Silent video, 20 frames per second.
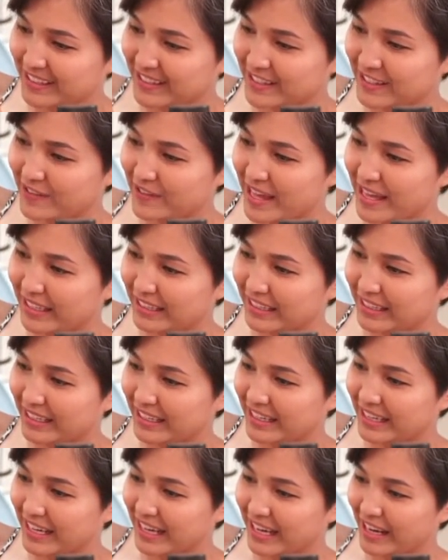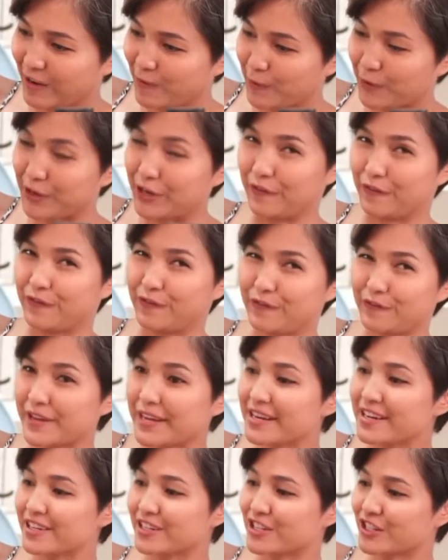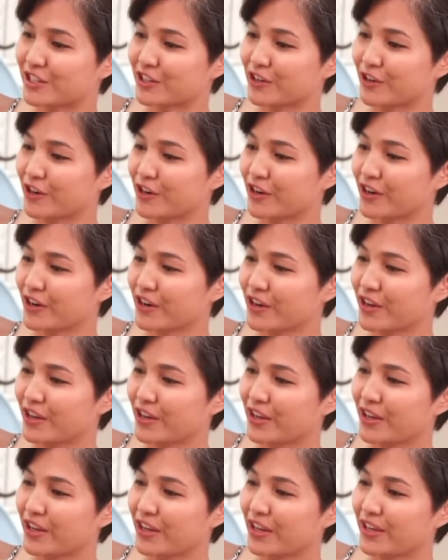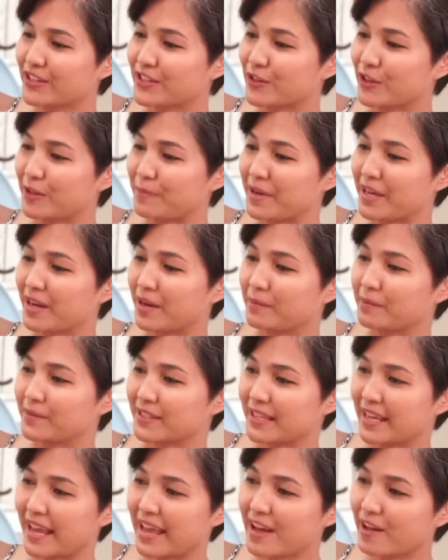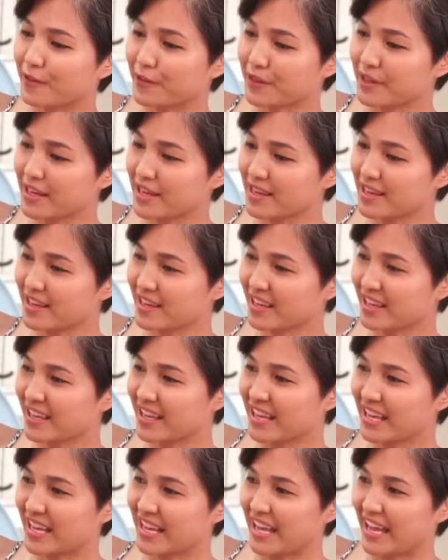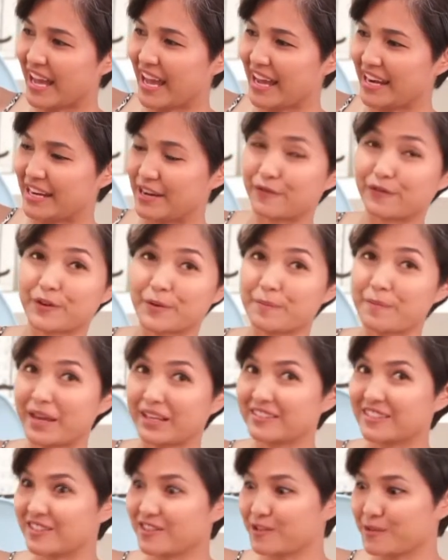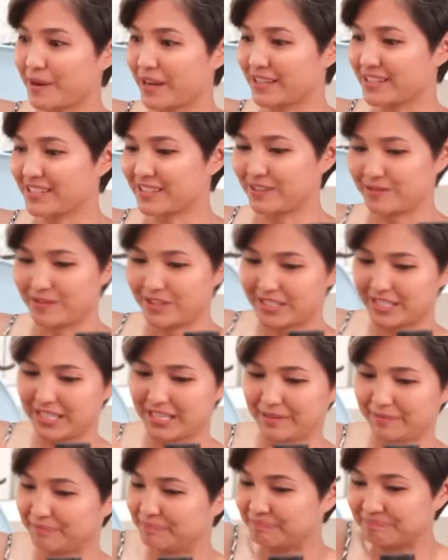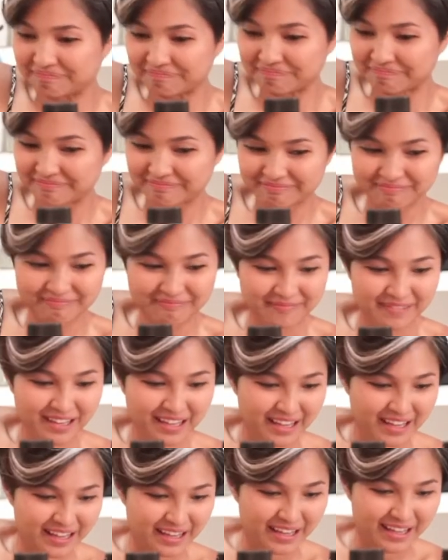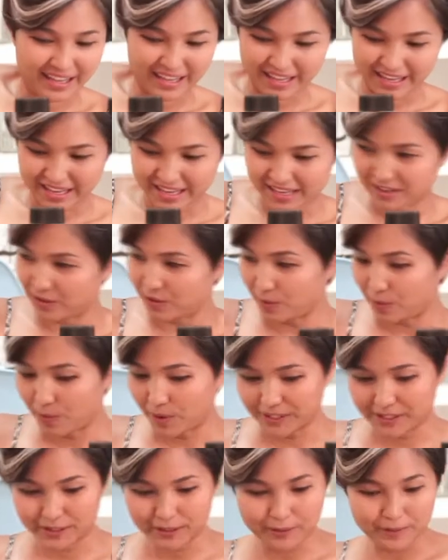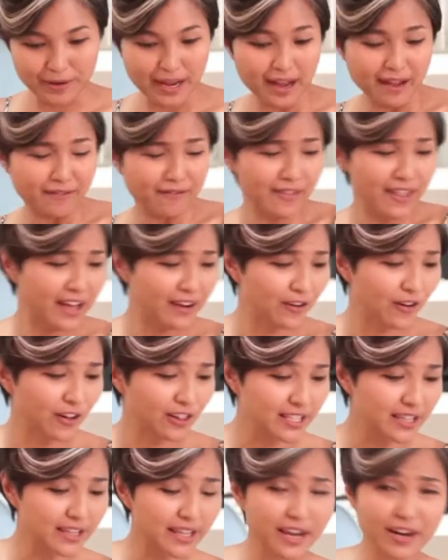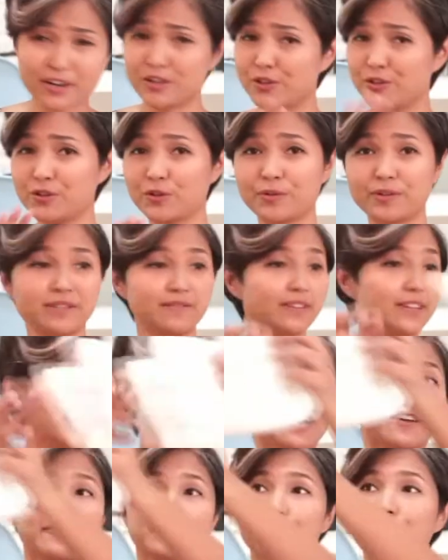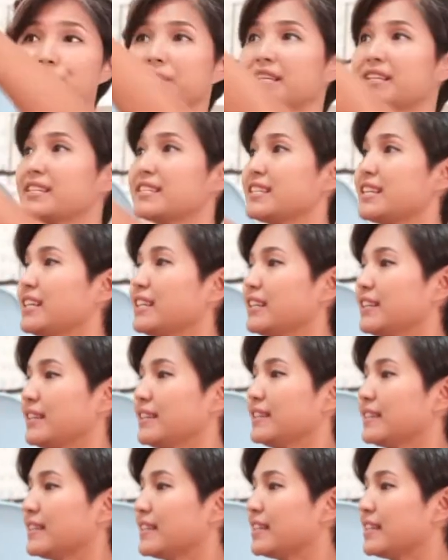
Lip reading: so that we're gonna feed it sugar so it becomes healthy and it ferments the rest of the tea. And once you have that all in there, you don't even have to mix it.